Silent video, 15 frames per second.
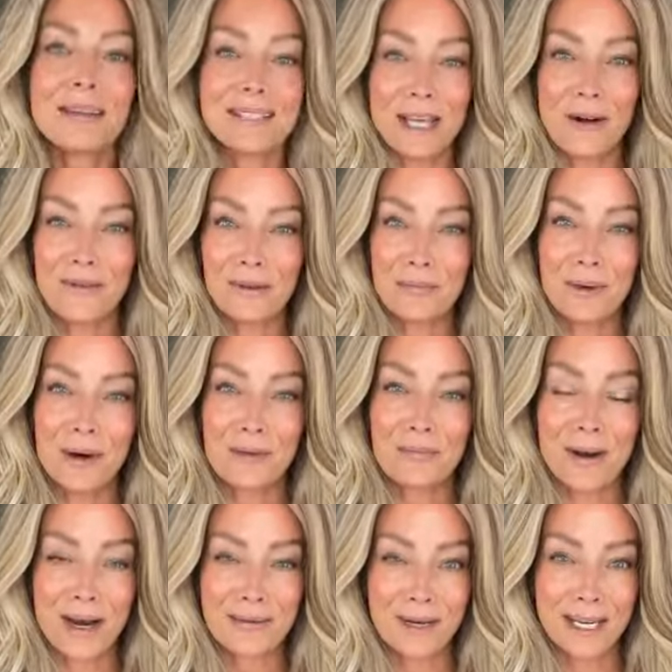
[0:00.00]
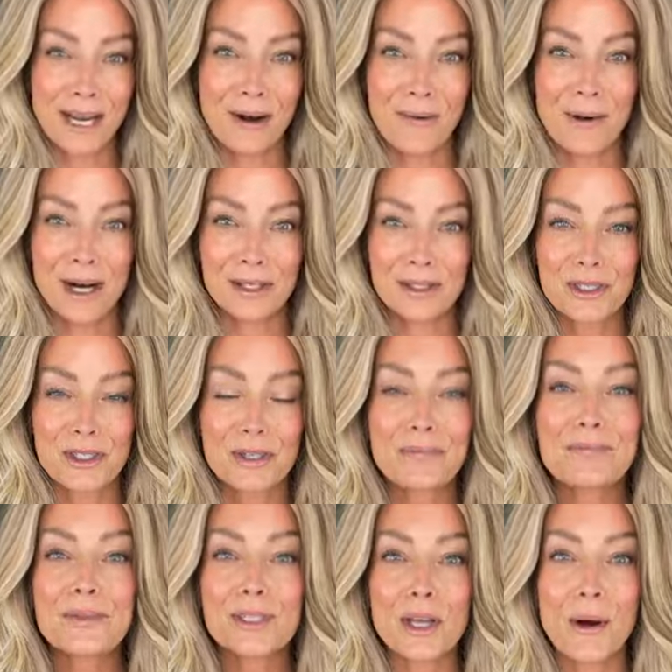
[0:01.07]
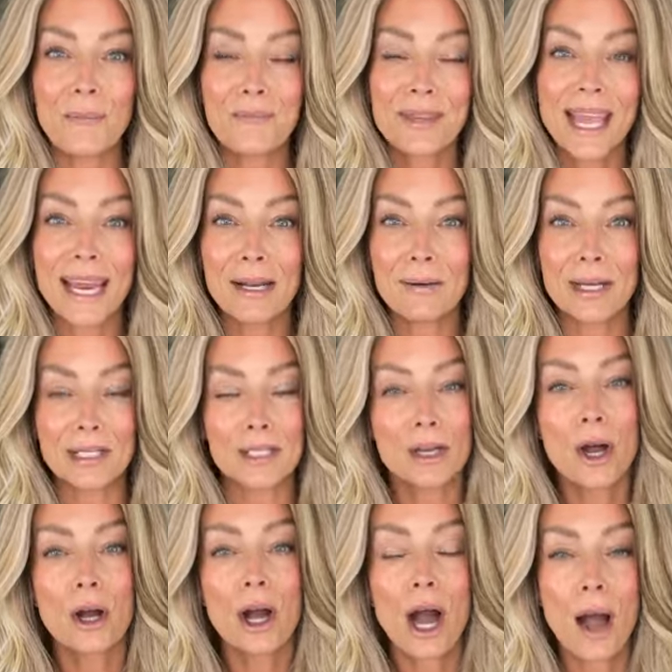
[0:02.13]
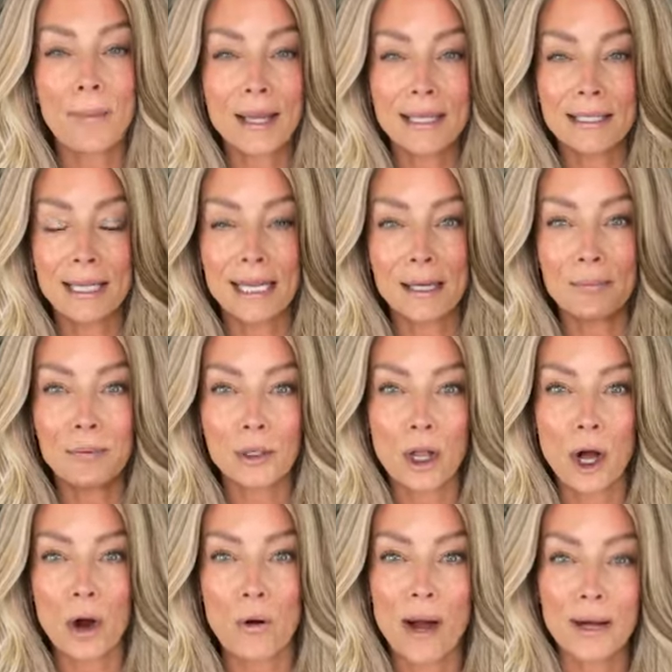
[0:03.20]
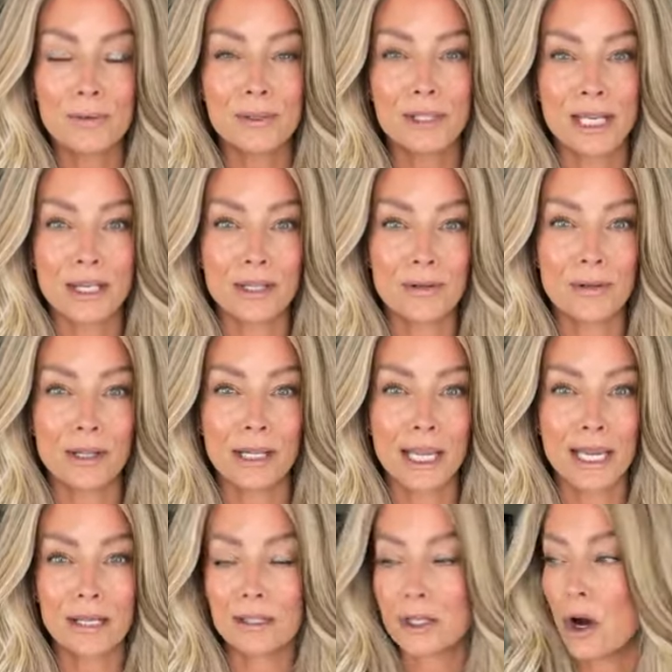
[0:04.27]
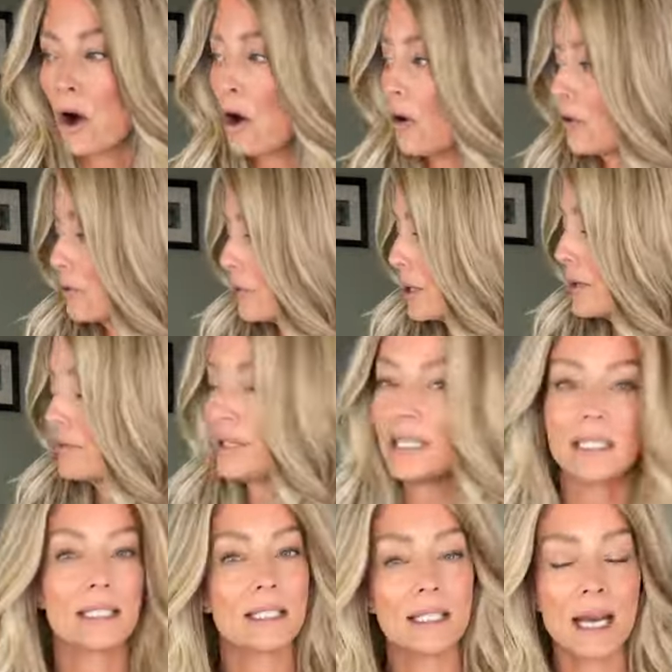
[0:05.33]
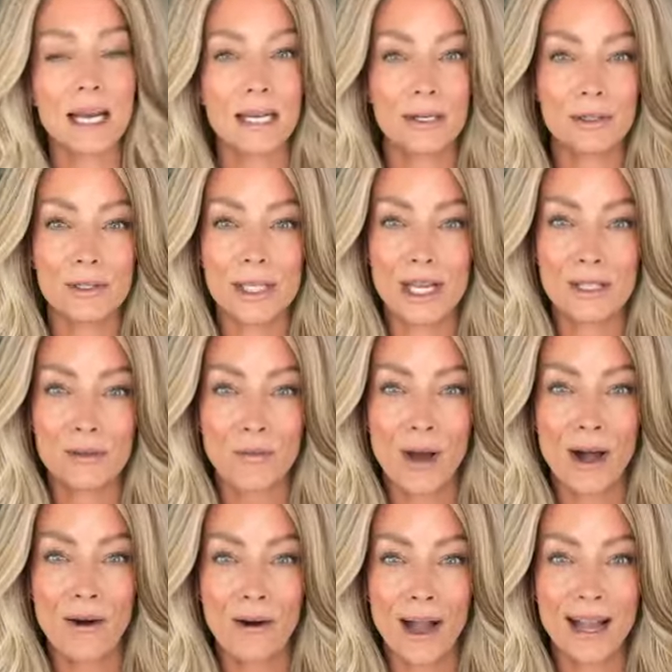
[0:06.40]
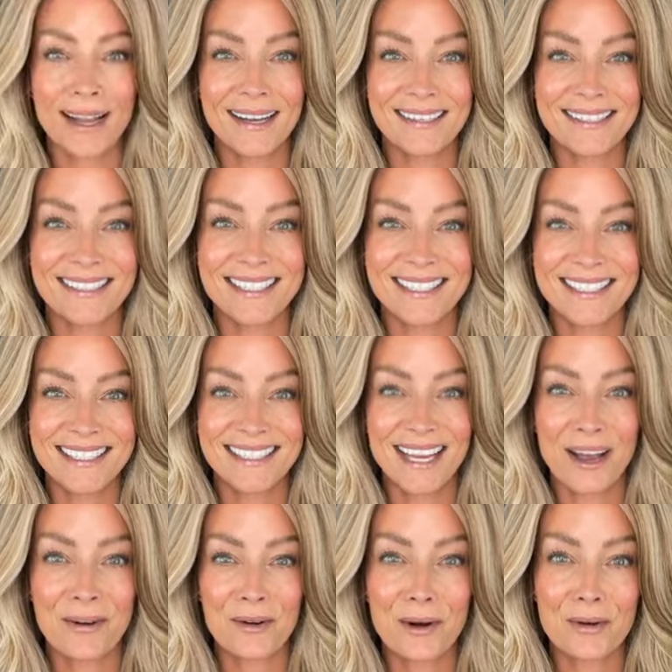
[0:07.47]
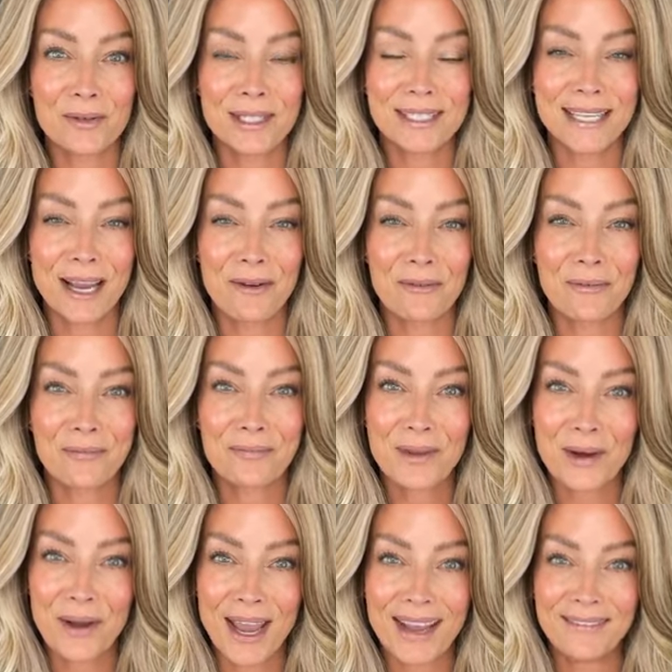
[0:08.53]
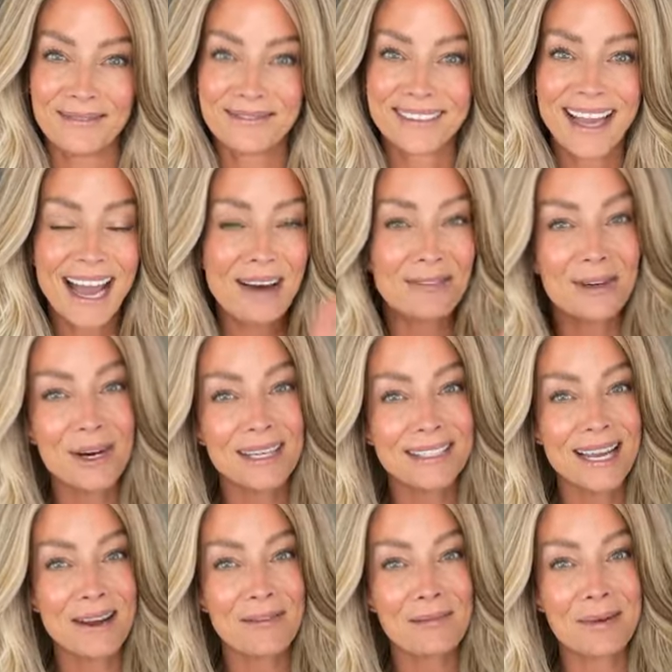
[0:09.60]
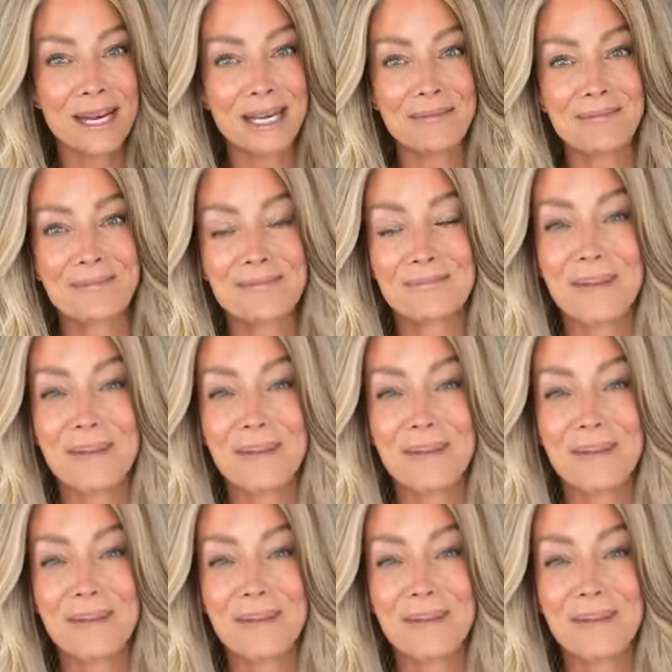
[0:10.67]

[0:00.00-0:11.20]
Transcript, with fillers: Selfie Mode by Raquel Welch. So, anyways, comment link below. I will send you the link to all three of these styles as well as the discount code to save. Okay? Have a great day, everybody.